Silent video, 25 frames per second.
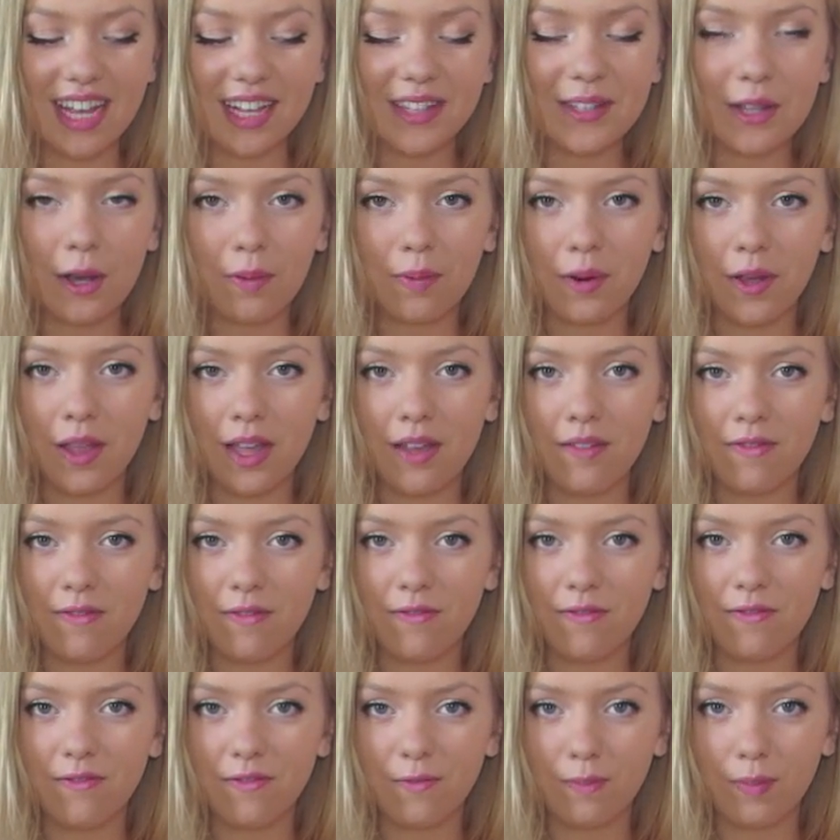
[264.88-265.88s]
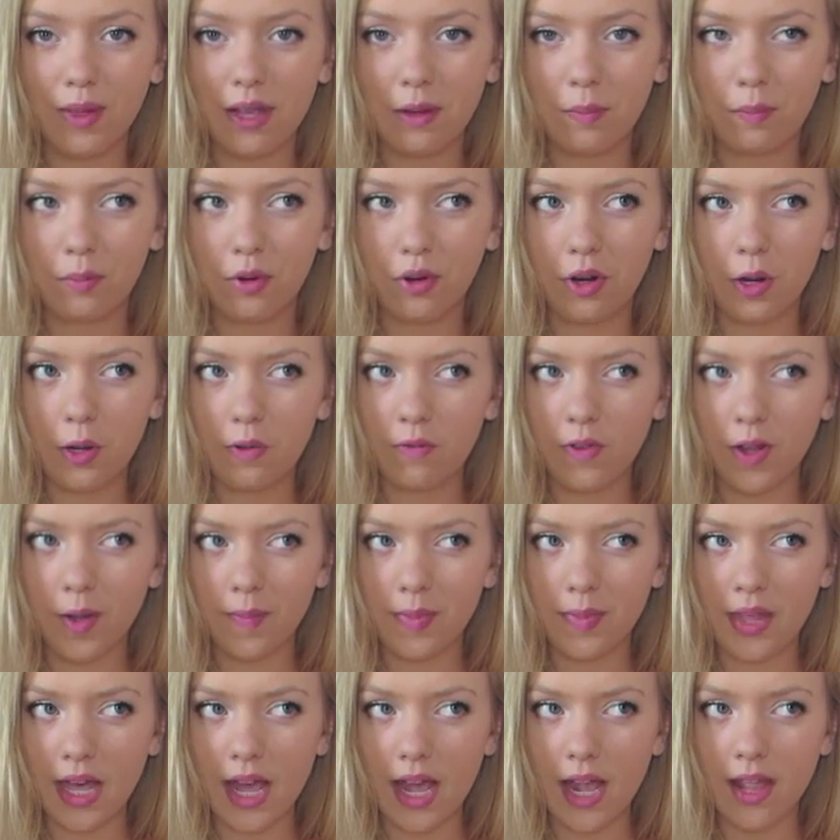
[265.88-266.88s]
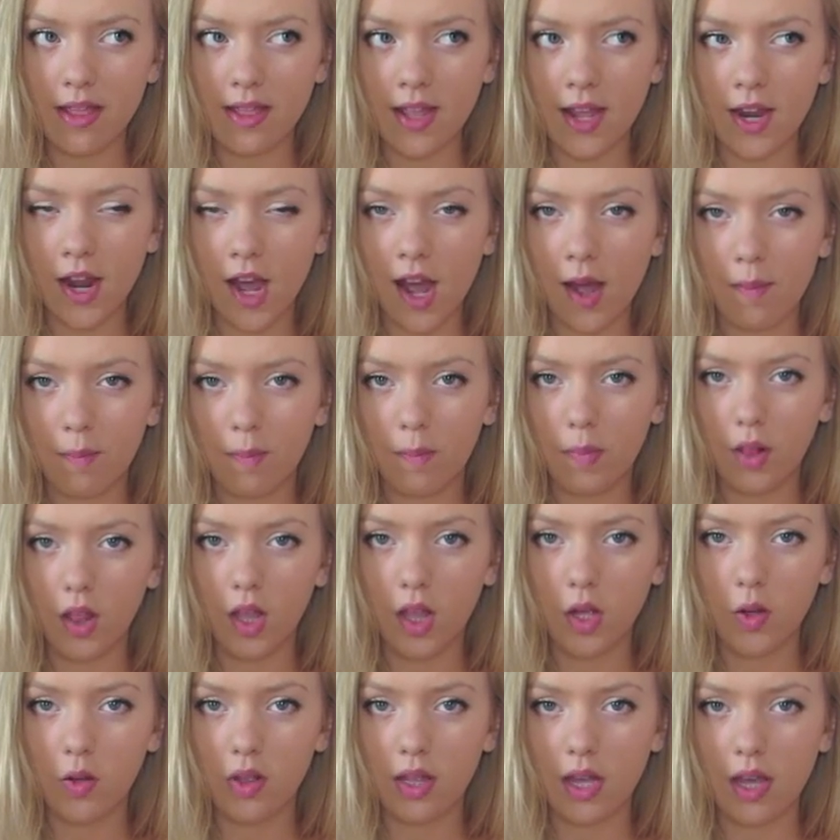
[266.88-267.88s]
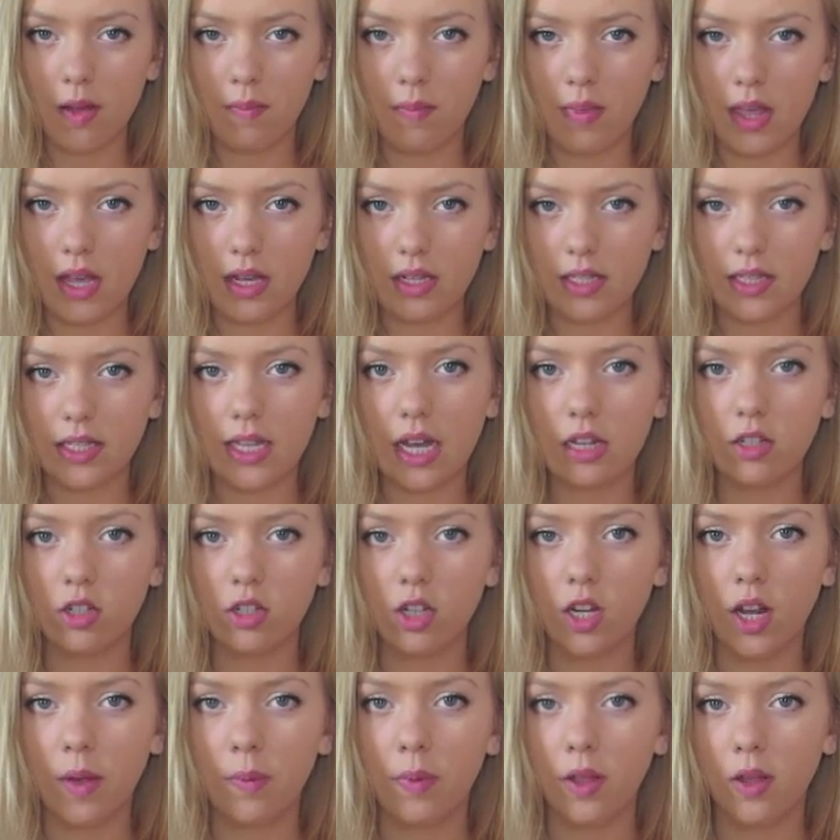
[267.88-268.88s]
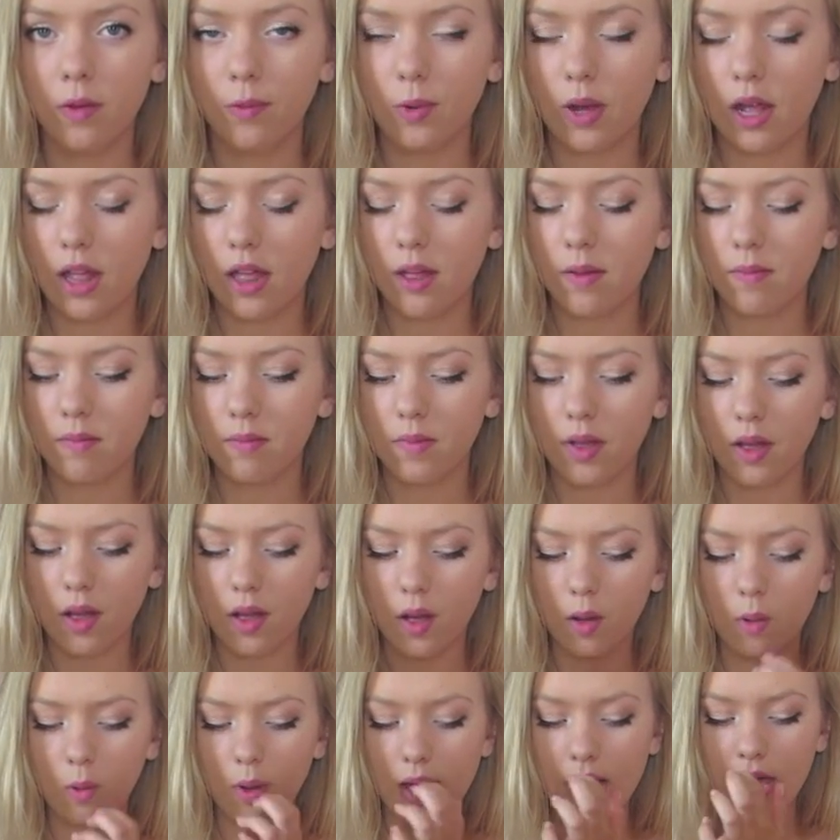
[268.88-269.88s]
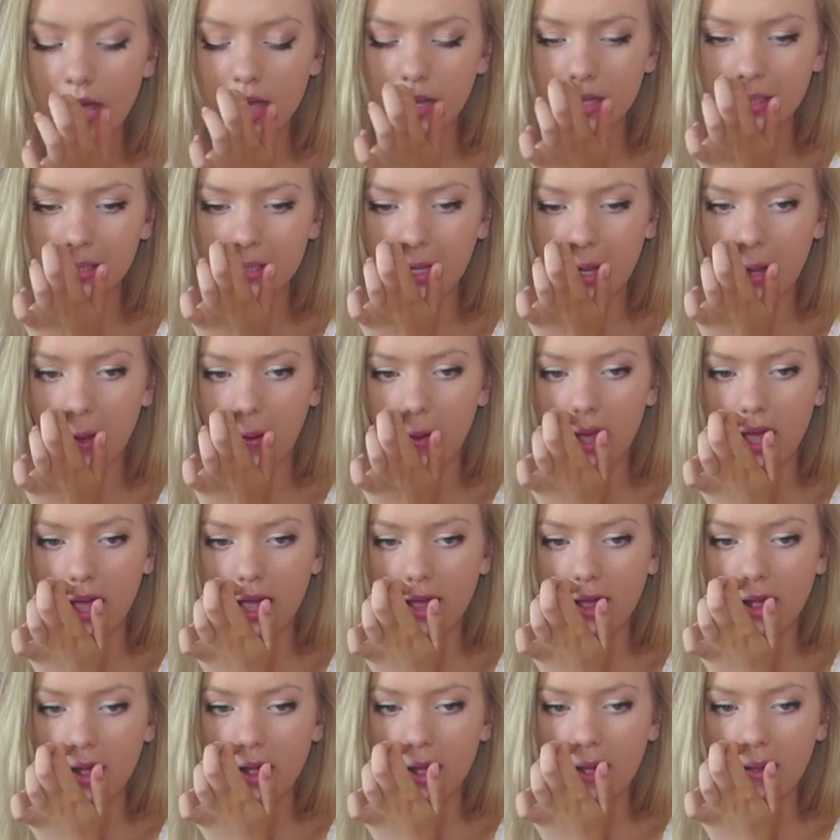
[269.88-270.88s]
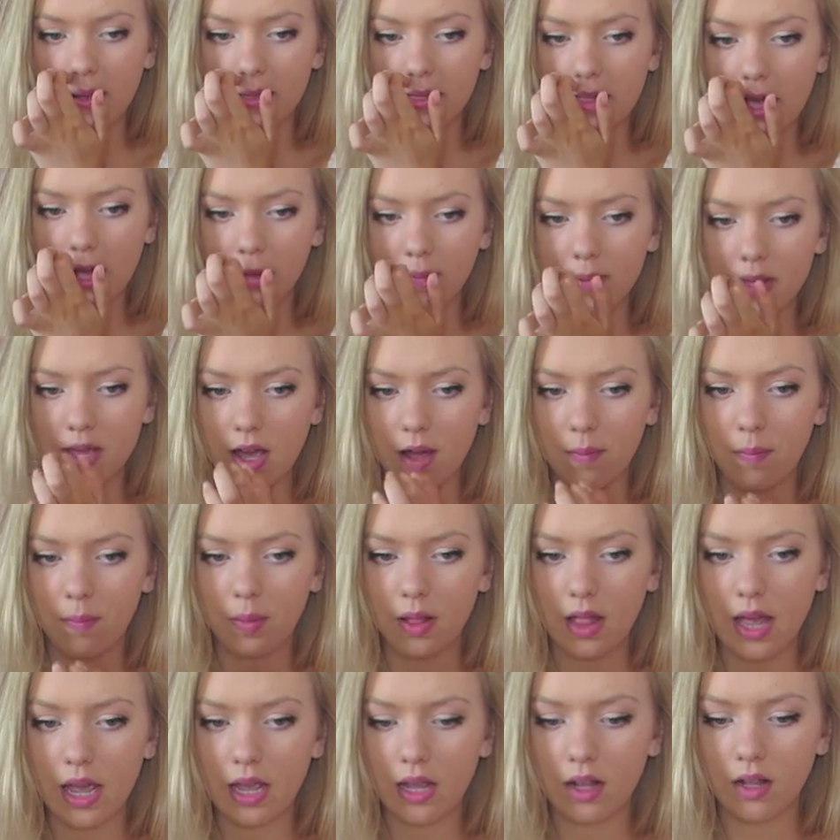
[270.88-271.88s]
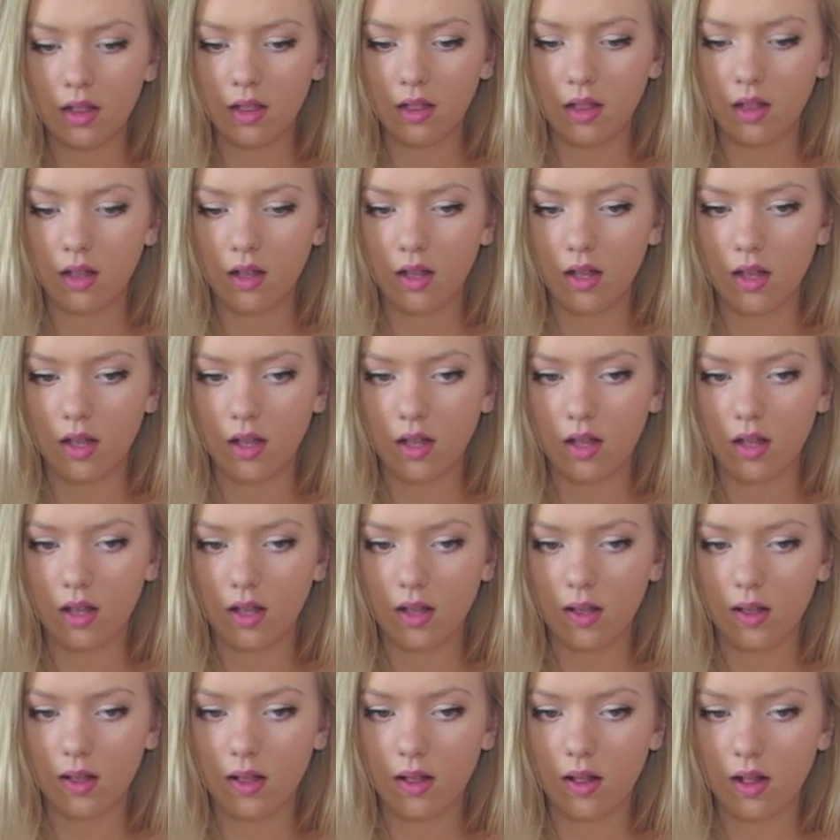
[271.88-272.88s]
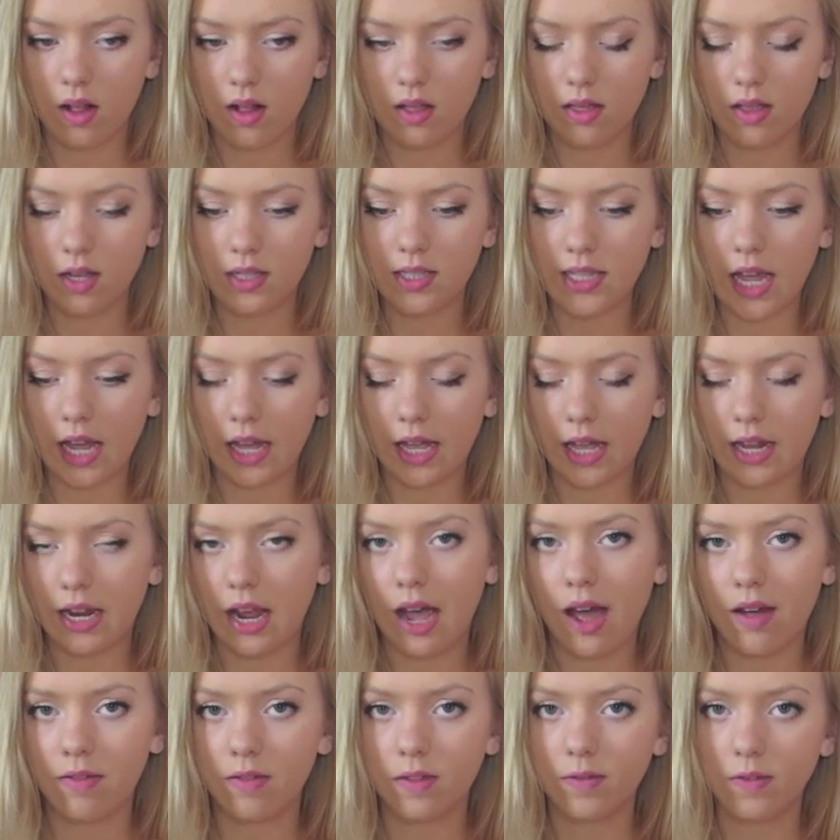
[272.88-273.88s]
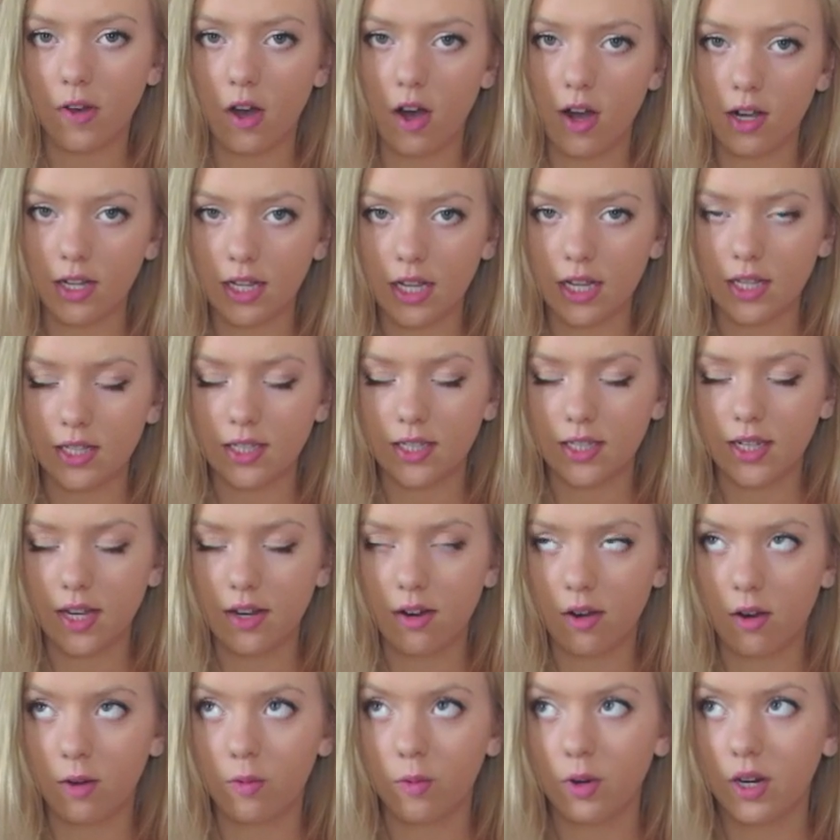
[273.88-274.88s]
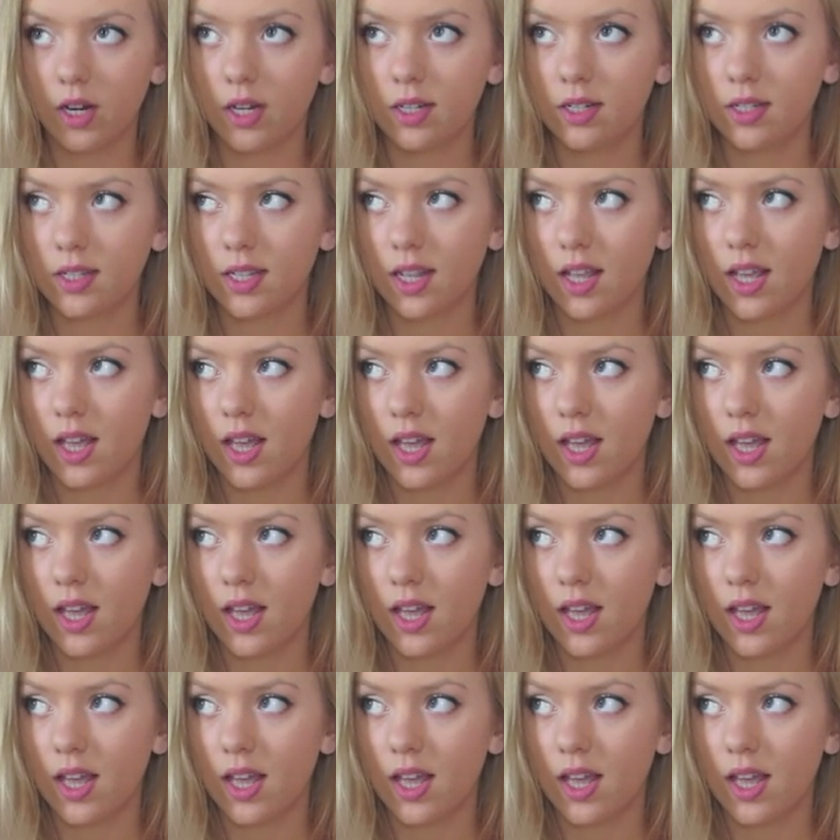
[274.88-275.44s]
so I'll probably like pre-film that and then upload them, like scheduled upload while I'm away. So that'll be up like the second half of August and onwards.